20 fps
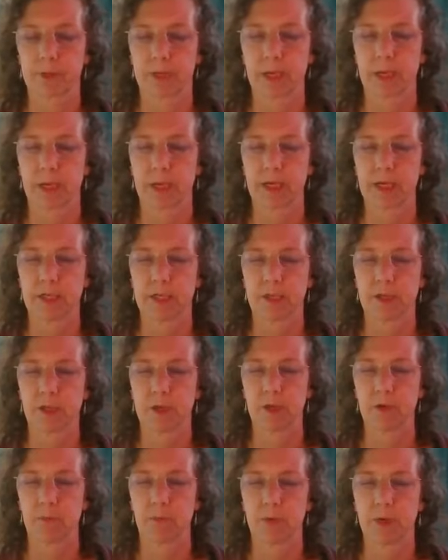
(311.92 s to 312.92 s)
going to
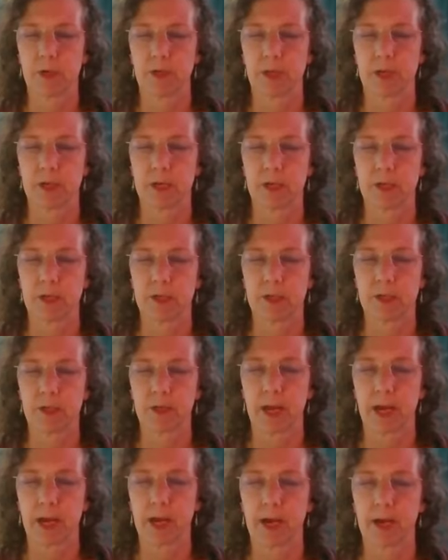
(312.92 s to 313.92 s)
continue breathing
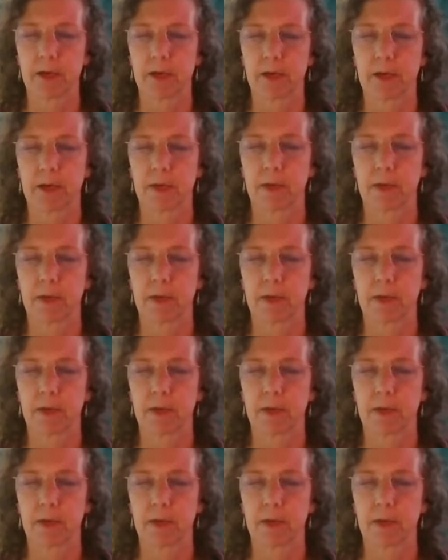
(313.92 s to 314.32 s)
into that.